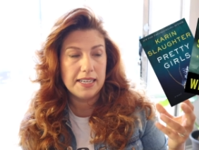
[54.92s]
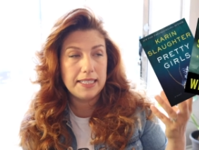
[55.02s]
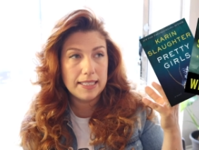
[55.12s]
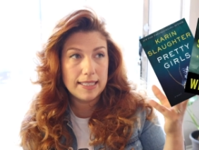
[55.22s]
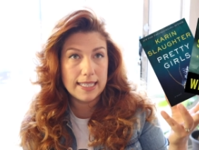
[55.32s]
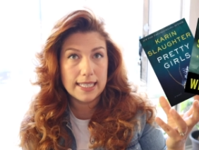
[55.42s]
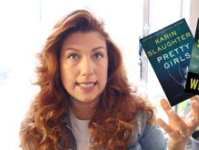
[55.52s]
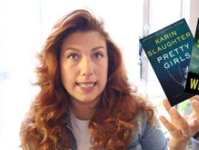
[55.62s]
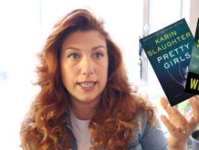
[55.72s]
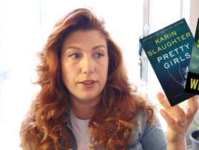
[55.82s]

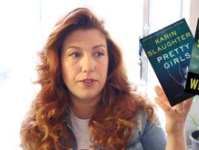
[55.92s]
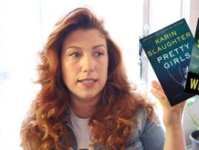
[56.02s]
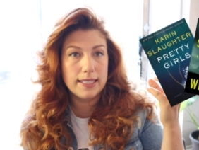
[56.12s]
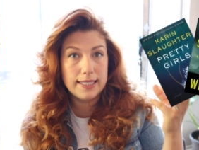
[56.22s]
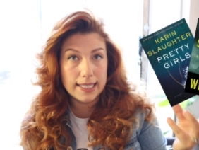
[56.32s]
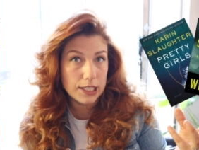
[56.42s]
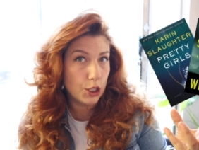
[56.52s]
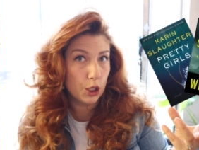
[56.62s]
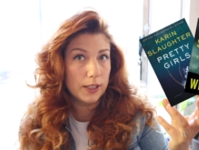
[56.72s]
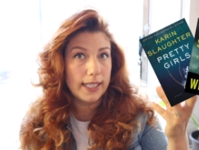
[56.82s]
distinctive
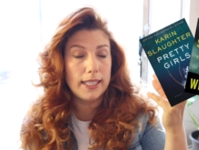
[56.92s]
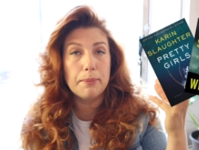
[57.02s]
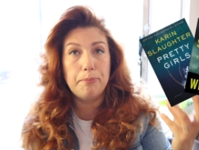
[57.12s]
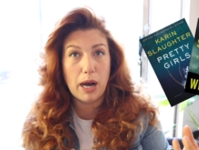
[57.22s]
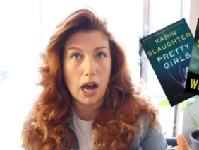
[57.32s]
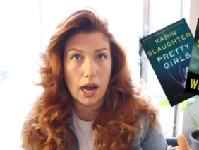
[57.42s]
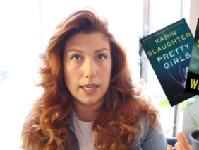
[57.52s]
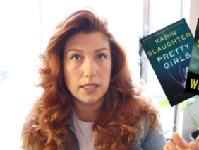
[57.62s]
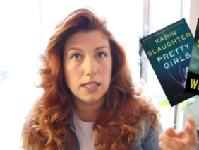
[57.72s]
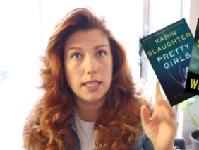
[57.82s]
sisterly
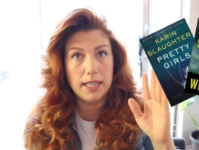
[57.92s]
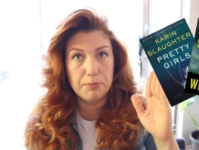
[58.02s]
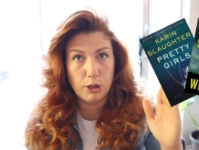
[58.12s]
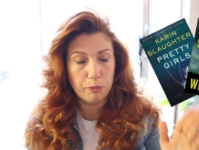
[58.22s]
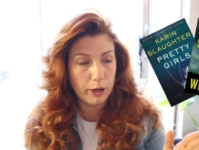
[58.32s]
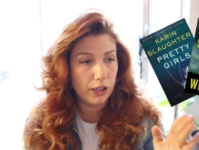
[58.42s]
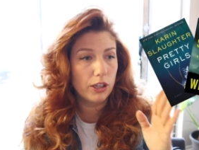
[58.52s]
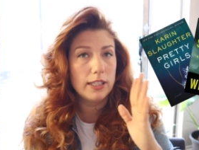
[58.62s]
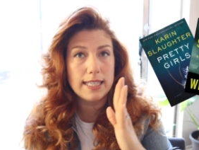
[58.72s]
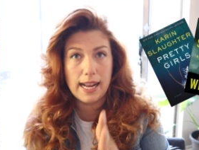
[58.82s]
bond in both Pretty
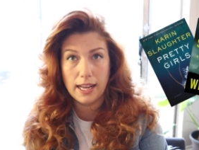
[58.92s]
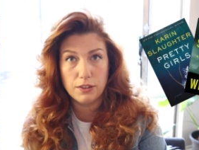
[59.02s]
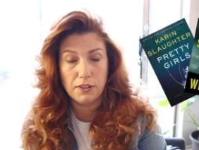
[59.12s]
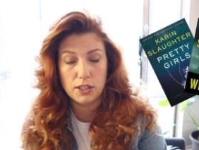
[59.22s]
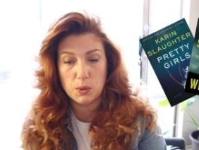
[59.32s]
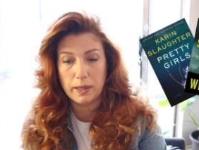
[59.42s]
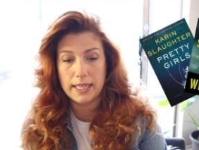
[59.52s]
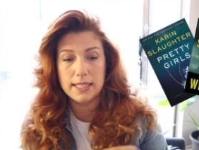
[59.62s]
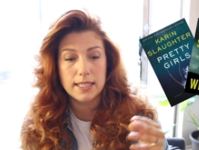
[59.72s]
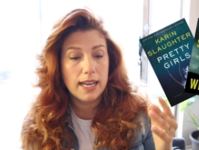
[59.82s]
Girls and False
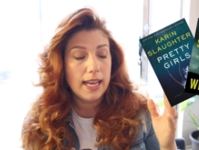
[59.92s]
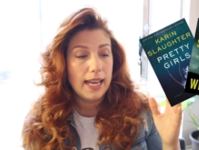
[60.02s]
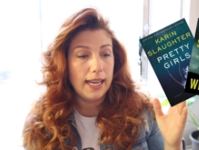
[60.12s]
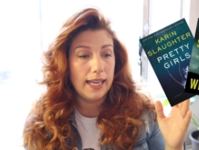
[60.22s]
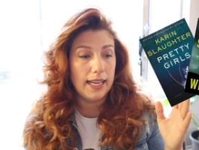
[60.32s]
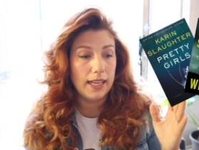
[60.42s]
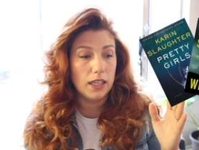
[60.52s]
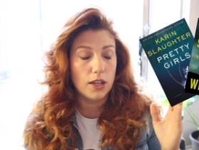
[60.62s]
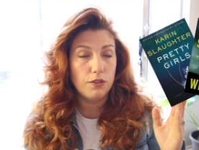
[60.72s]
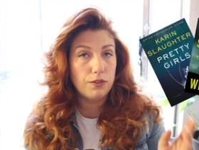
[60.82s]
Witness.
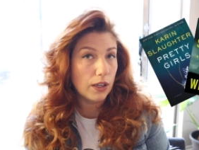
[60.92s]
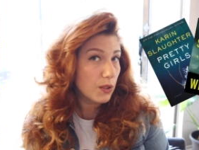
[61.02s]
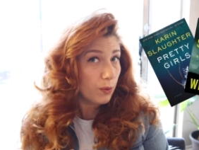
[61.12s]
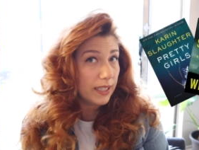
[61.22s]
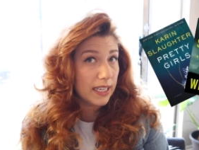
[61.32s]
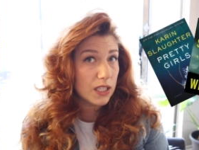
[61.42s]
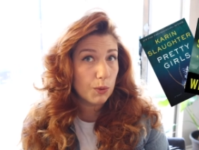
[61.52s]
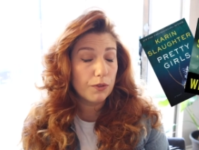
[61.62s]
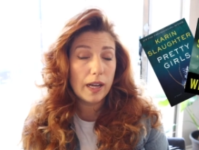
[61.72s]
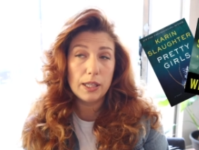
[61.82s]
In False Witness,
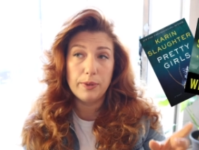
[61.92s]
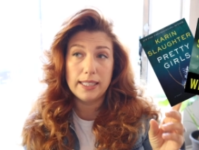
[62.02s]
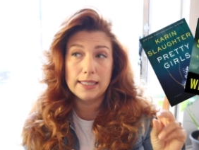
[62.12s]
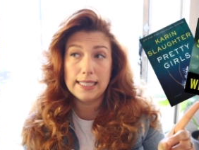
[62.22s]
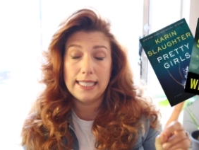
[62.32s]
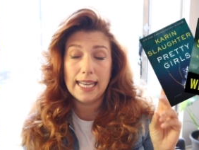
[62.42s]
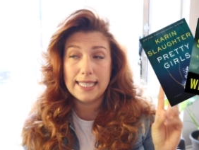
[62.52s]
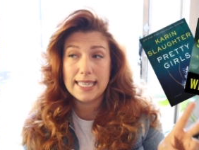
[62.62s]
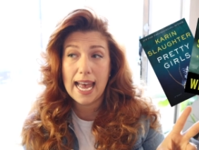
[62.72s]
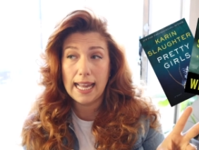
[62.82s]
we're following Lee
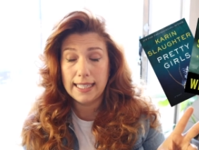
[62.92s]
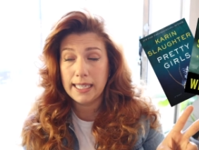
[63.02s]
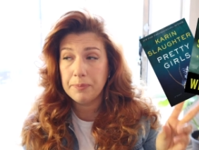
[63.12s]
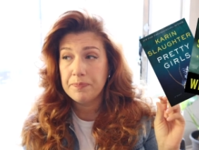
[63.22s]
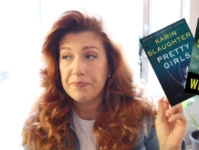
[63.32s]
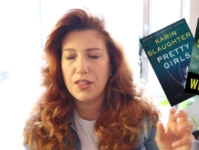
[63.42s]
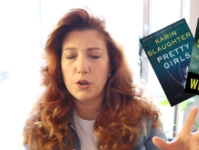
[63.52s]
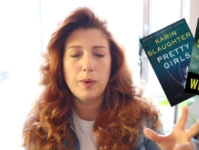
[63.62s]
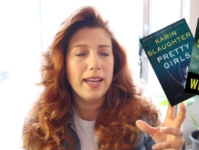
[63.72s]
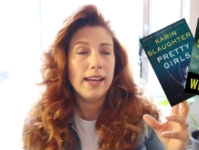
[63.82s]
and Callie.
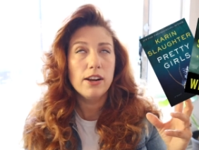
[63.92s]
The way